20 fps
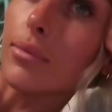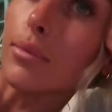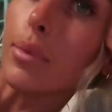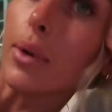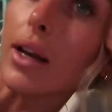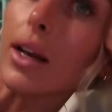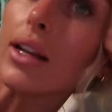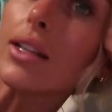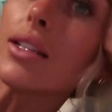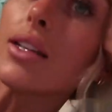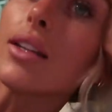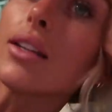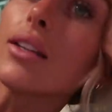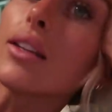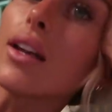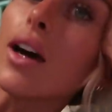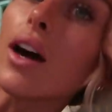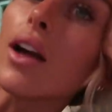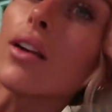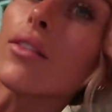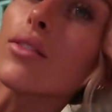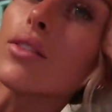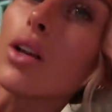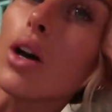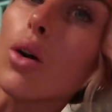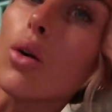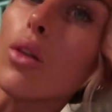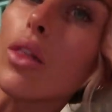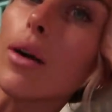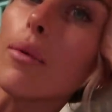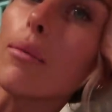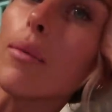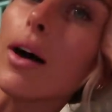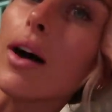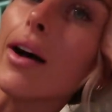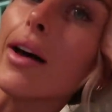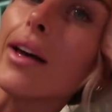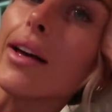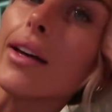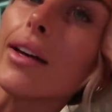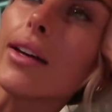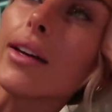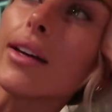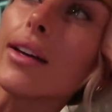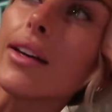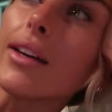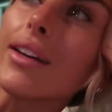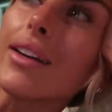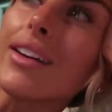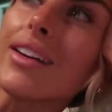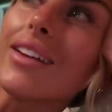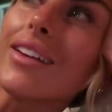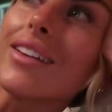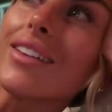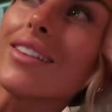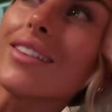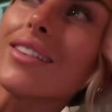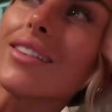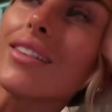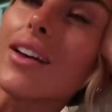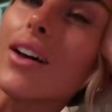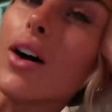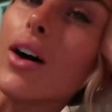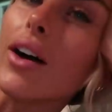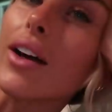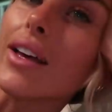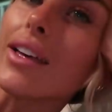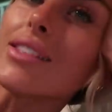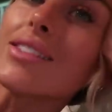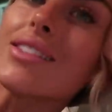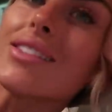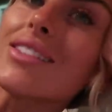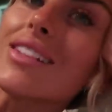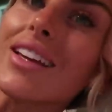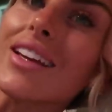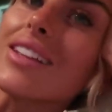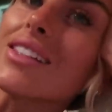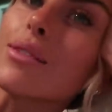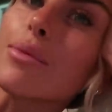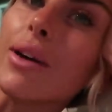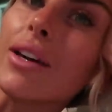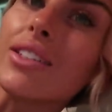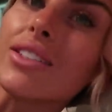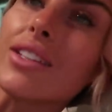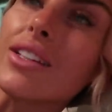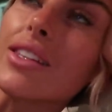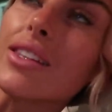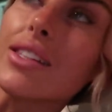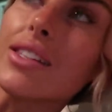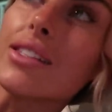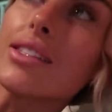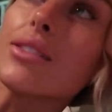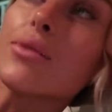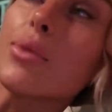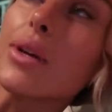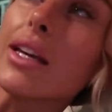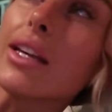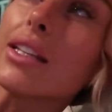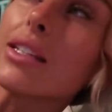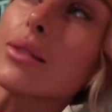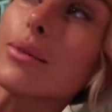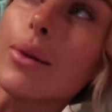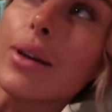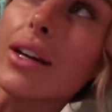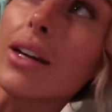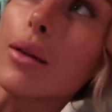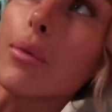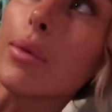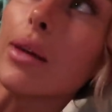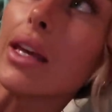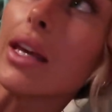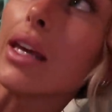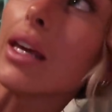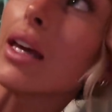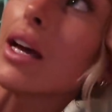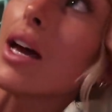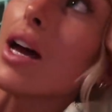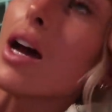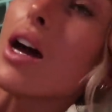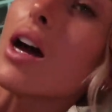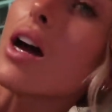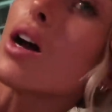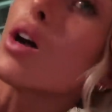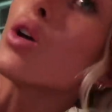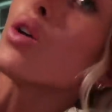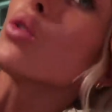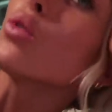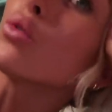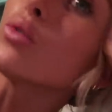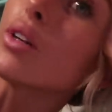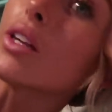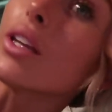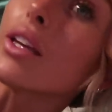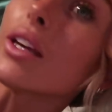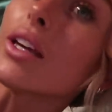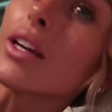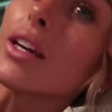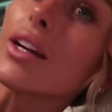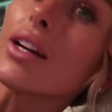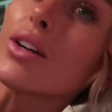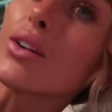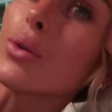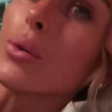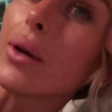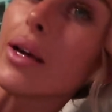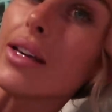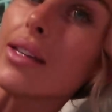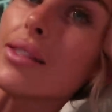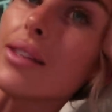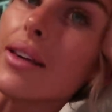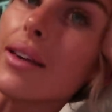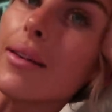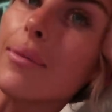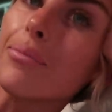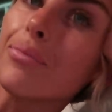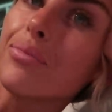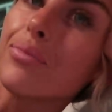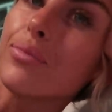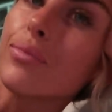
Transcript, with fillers: But I did kind of know that my August, like especially these weeks, were gonna be really crazy.